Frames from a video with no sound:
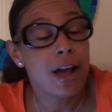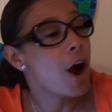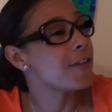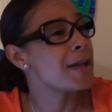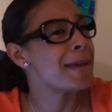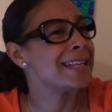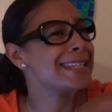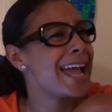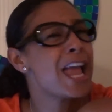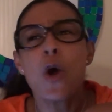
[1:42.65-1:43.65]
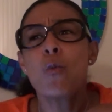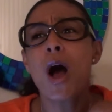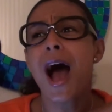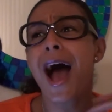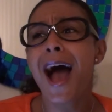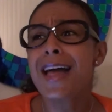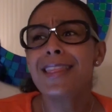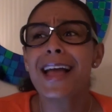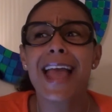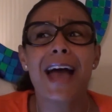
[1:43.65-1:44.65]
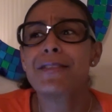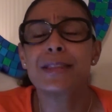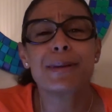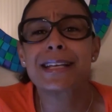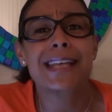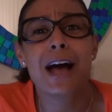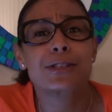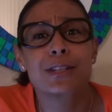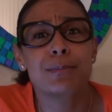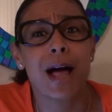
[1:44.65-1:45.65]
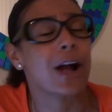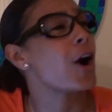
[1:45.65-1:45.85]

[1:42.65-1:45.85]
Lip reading: Or they may say, well, I like having the biggest house on the block,